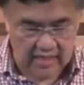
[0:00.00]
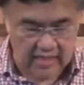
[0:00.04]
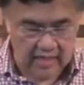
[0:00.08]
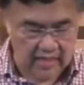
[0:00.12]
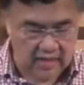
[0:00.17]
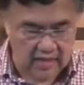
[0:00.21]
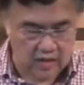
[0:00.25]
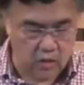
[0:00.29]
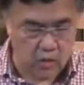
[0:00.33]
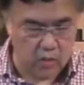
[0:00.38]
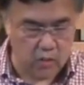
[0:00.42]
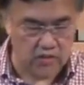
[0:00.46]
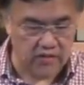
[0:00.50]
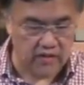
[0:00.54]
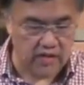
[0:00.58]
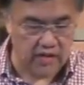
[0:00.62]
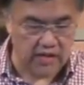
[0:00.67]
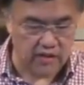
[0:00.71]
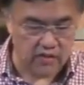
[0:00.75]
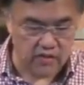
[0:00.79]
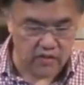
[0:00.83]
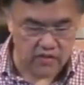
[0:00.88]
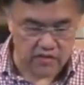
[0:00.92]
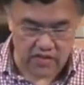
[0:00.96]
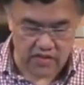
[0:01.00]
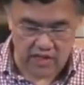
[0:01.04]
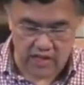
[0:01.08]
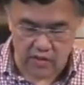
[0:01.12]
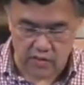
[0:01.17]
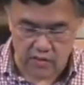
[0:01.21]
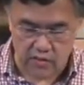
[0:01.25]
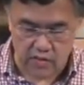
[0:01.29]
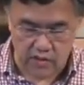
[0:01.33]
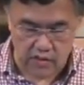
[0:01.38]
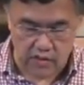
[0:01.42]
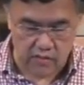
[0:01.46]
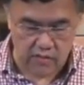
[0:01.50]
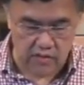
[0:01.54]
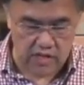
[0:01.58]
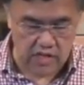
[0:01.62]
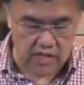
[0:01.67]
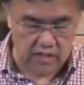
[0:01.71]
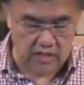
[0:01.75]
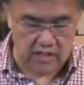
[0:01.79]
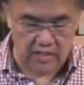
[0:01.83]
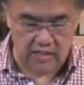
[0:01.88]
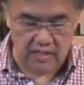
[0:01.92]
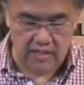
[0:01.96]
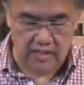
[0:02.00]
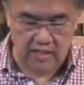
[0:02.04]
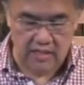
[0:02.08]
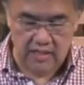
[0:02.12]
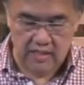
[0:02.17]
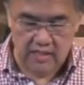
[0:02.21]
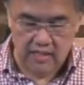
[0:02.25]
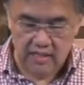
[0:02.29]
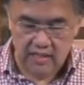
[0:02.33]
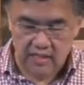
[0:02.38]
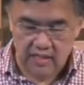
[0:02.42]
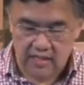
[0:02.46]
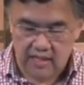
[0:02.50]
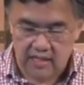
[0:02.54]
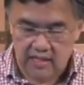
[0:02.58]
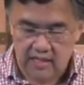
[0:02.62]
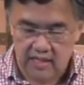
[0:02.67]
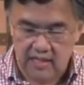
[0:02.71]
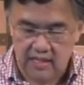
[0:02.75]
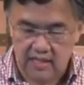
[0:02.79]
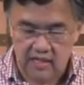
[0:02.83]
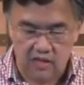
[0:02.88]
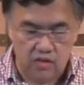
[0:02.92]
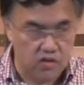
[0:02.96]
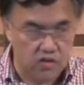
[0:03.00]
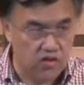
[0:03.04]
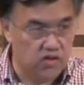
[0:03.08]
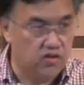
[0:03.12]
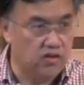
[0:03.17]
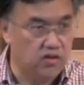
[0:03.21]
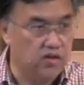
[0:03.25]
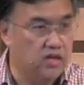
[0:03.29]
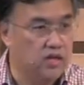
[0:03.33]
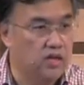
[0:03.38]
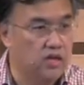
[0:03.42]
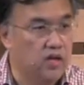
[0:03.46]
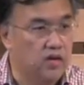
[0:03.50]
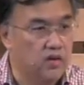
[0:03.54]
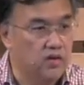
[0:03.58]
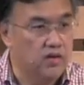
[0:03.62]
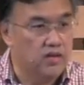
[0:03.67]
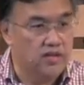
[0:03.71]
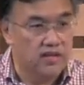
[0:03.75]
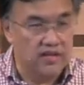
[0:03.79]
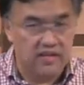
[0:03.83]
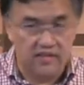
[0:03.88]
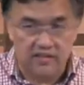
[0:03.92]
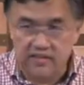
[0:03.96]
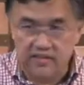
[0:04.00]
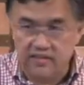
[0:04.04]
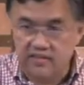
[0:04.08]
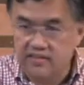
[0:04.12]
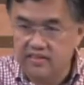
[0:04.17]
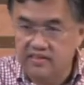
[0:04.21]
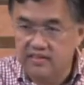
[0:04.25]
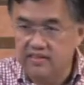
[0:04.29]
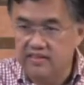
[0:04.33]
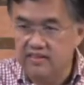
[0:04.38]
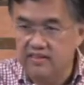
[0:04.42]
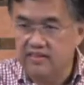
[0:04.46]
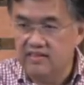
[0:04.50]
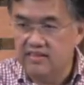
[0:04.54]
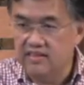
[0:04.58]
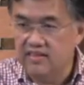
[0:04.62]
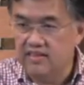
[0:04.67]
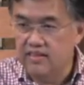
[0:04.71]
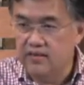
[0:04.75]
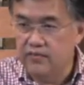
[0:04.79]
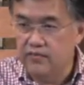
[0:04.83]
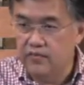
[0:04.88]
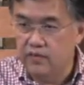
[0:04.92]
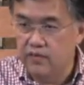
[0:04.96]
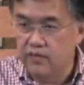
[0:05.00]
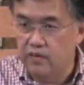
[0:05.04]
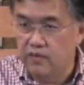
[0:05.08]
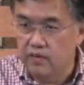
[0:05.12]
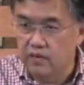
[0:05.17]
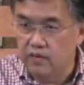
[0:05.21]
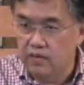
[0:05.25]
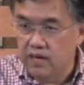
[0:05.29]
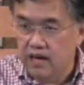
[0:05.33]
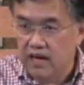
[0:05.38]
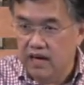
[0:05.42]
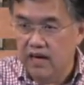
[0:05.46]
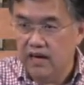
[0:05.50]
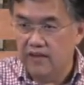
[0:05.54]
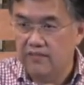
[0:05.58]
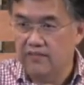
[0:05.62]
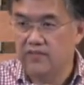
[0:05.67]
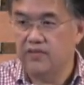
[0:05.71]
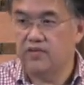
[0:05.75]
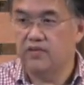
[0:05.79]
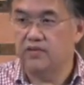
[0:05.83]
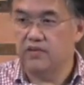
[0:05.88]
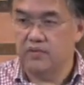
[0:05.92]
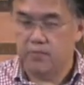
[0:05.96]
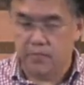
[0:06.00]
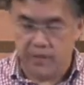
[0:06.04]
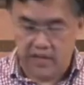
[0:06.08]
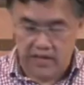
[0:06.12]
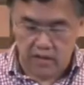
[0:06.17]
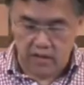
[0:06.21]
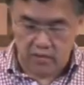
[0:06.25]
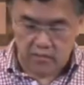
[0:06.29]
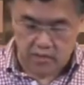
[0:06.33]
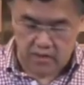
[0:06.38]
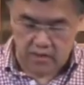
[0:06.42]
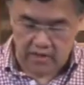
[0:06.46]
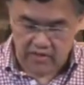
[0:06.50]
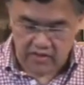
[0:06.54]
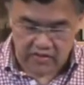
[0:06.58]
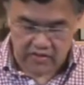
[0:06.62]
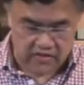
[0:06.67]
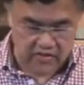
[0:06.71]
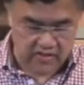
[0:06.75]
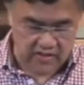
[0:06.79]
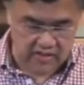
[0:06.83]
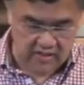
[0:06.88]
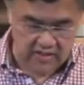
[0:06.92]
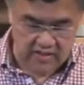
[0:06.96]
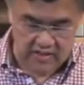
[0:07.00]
I always like to say greed. In an Australian context, if you're after a pay rise,